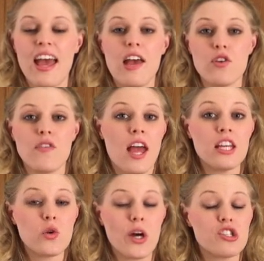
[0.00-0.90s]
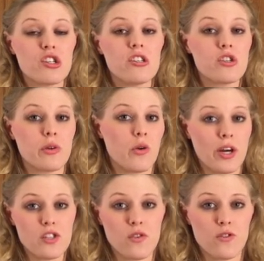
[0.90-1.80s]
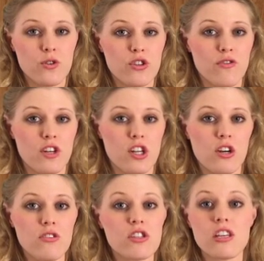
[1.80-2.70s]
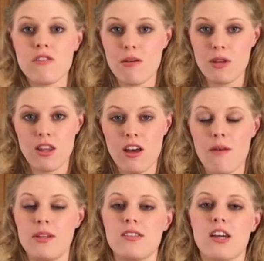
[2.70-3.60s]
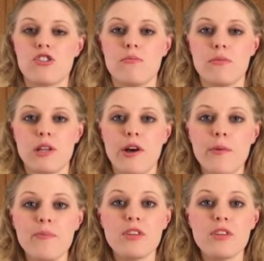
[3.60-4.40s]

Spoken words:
If you have any questions or requests for future videos, leave them in the comment section below.